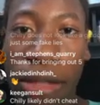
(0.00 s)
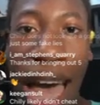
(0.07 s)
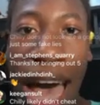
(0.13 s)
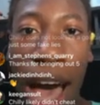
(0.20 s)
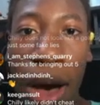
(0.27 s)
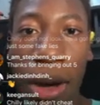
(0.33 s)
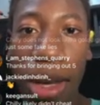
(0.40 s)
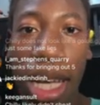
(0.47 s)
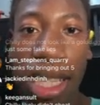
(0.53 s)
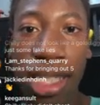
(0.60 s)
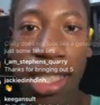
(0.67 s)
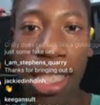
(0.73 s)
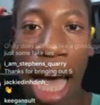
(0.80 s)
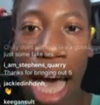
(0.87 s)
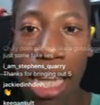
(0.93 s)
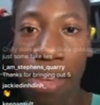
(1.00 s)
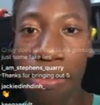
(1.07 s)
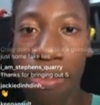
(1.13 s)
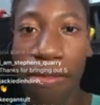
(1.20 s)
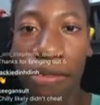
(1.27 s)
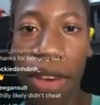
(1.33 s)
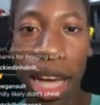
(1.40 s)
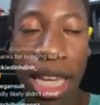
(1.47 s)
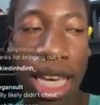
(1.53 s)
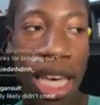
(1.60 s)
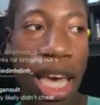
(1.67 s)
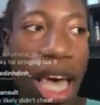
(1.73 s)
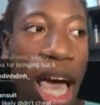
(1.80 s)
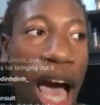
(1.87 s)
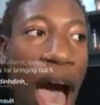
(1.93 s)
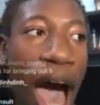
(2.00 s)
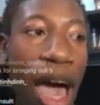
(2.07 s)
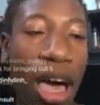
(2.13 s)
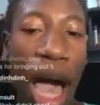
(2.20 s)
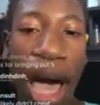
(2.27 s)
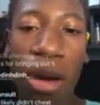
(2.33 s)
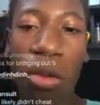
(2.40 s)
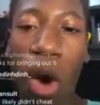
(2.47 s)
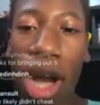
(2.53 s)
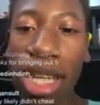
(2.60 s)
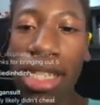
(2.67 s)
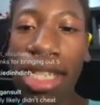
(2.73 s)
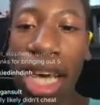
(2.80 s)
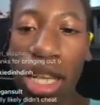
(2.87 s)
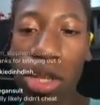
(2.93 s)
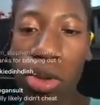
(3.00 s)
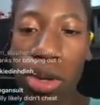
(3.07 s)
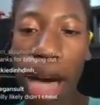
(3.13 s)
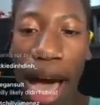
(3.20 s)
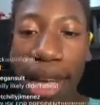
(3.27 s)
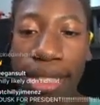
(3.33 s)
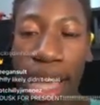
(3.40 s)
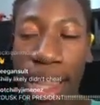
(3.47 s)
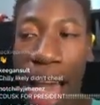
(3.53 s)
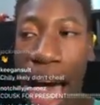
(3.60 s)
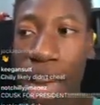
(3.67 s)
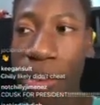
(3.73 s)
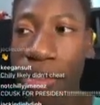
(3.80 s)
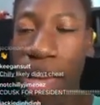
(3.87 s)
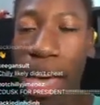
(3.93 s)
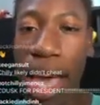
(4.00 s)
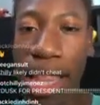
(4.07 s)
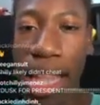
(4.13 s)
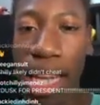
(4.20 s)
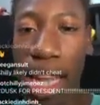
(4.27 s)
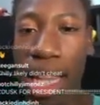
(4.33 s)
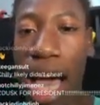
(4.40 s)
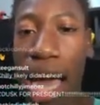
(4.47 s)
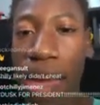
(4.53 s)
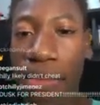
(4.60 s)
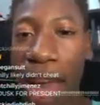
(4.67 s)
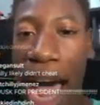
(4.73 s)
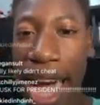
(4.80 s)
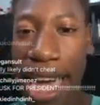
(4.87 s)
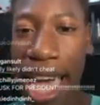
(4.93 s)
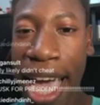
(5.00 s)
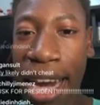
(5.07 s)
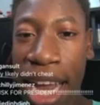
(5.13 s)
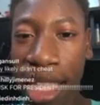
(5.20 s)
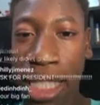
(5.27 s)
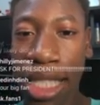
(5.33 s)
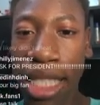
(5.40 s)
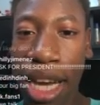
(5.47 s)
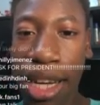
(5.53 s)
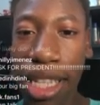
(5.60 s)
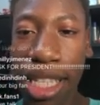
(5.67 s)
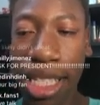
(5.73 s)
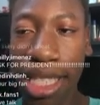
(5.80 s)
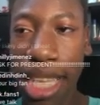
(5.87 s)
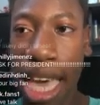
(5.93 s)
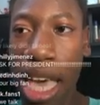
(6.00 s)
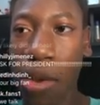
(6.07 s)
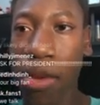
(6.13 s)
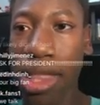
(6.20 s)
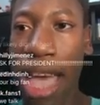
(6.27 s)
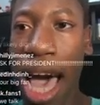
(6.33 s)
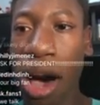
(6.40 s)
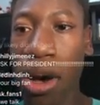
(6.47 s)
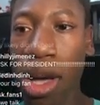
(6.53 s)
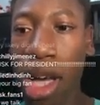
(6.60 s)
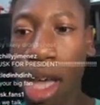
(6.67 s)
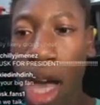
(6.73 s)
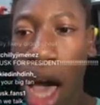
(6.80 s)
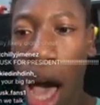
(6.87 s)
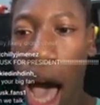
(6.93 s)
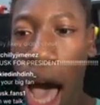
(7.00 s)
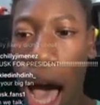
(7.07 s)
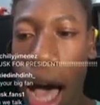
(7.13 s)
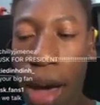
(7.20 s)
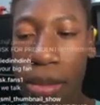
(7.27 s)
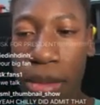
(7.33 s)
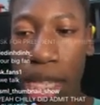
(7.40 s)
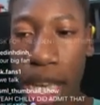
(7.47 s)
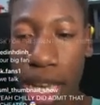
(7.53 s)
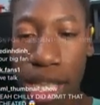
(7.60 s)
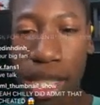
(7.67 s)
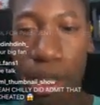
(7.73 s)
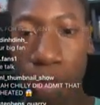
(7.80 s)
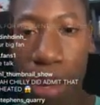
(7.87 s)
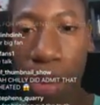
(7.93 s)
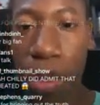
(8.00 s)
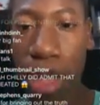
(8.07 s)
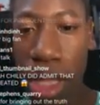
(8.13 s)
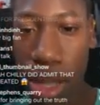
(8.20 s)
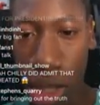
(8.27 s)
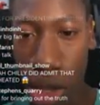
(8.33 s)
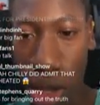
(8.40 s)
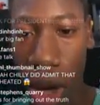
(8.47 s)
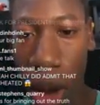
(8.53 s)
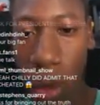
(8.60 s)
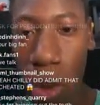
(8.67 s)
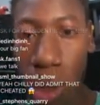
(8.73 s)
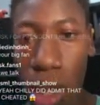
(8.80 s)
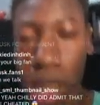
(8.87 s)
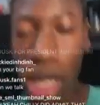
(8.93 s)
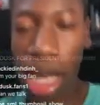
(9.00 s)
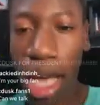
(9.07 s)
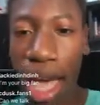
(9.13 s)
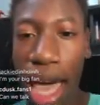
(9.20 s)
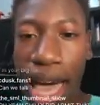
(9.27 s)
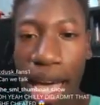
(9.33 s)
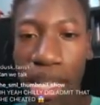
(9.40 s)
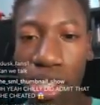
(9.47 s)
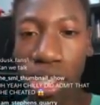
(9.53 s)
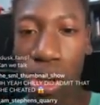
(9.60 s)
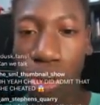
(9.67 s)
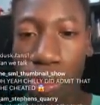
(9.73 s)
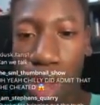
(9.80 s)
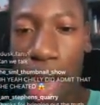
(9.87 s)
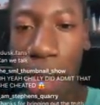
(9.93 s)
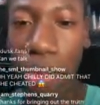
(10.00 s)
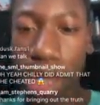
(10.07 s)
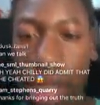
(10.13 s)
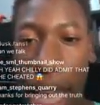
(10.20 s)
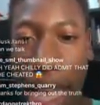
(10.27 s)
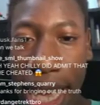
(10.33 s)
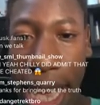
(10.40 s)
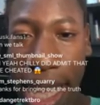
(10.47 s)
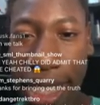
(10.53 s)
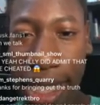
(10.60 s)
now. It's not even funny. I want to tell you guys a lot of it, and then a lot of it I can't necessarily say without getting some people into trouble. And so for that reason I can't